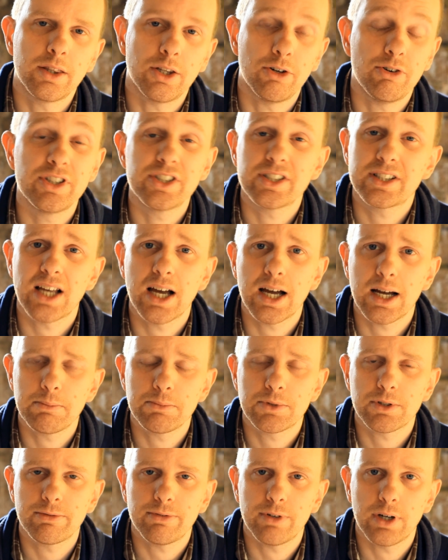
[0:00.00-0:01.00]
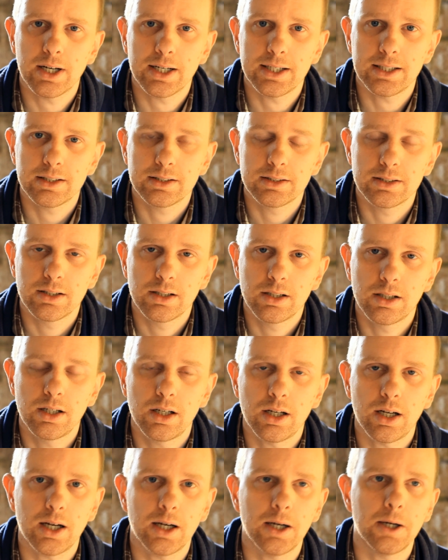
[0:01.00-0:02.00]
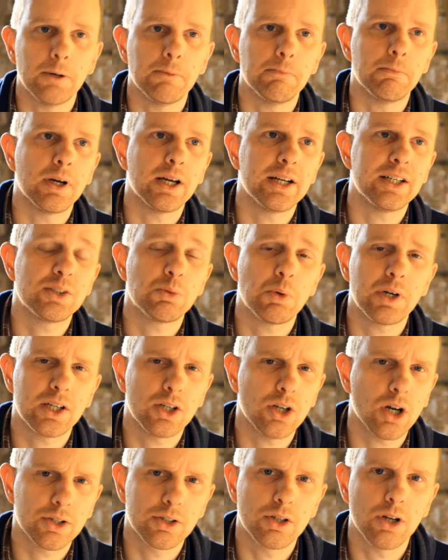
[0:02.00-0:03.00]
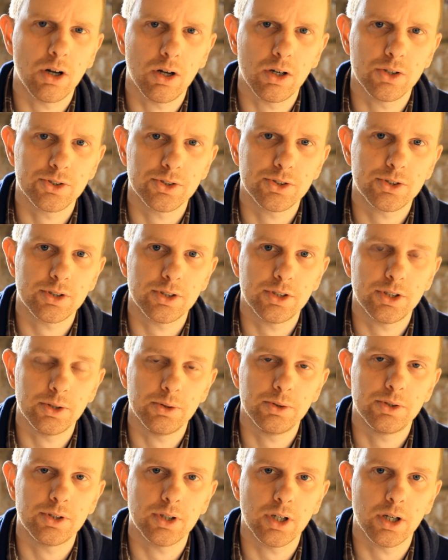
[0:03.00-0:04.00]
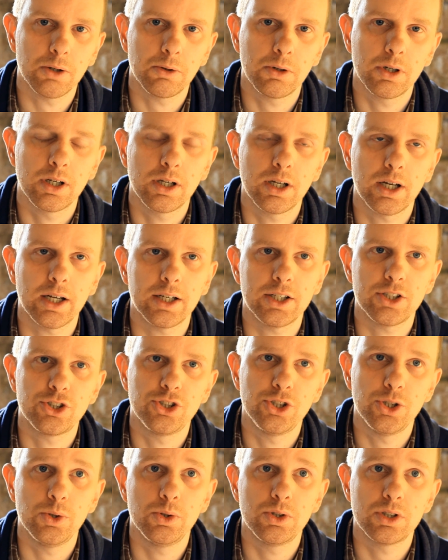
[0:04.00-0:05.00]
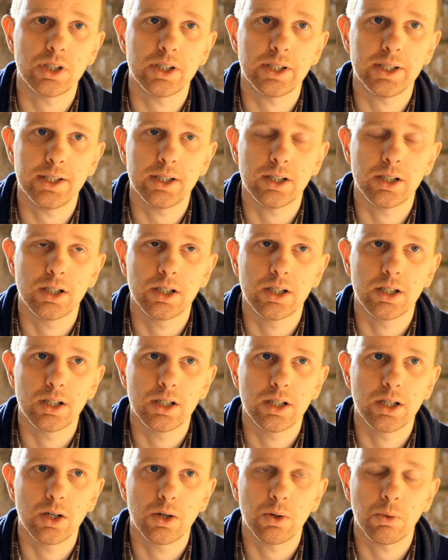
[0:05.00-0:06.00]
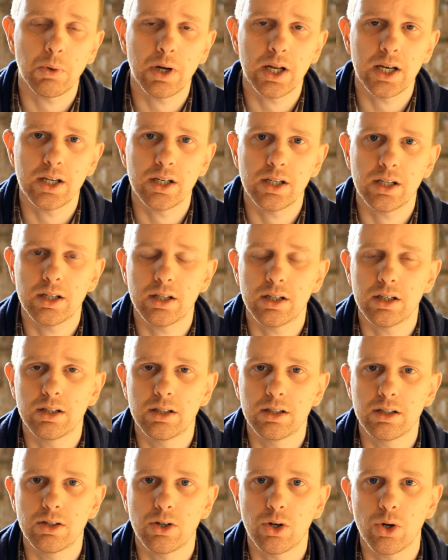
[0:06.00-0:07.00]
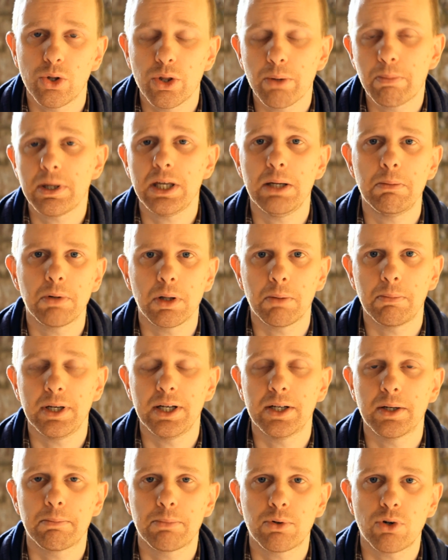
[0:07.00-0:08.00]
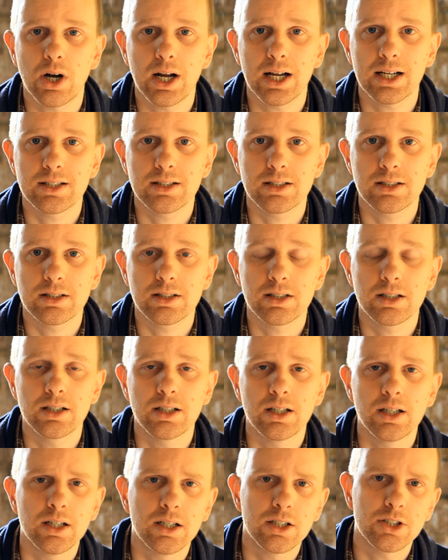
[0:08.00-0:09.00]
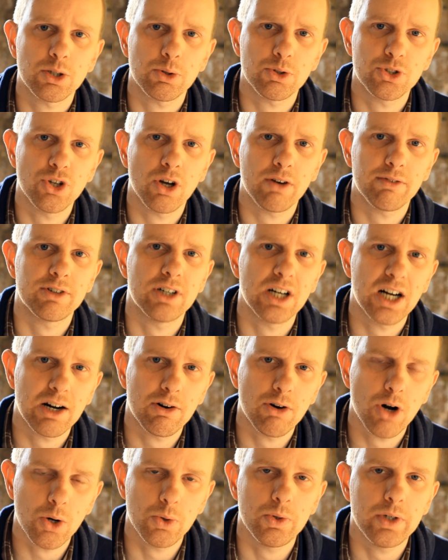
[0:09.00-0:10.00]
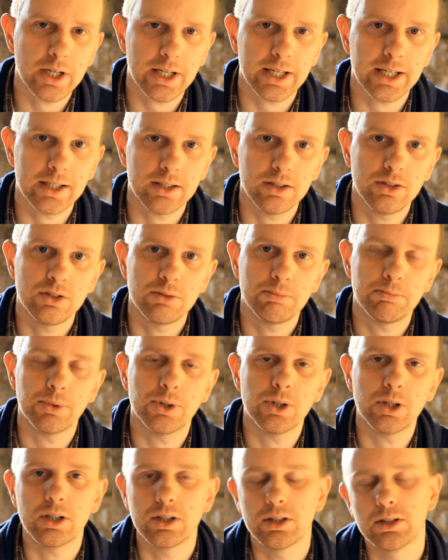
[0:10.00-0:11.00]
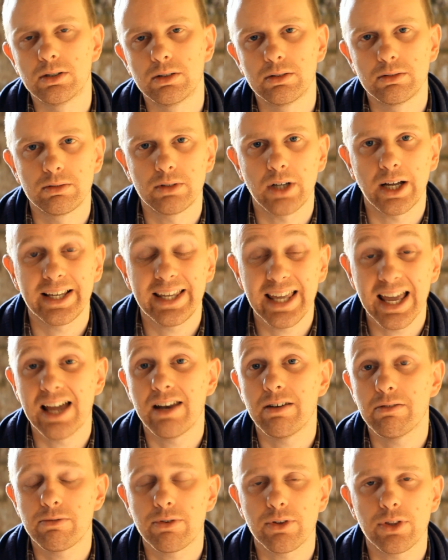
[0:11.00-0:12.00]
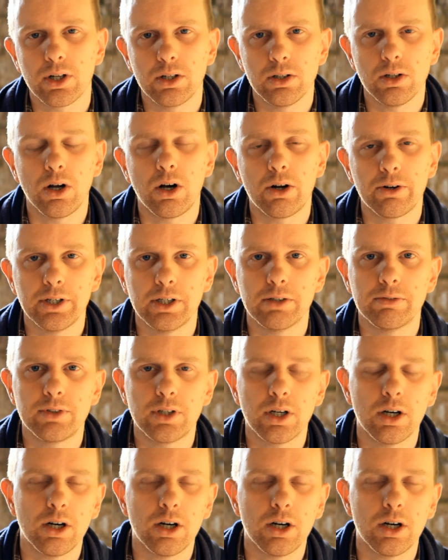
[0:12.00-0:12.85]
there is a time to fight, and it's when God calls us to do so. And it's usually when other people are being oppressed. So it's not for our own needs, but again for the glory of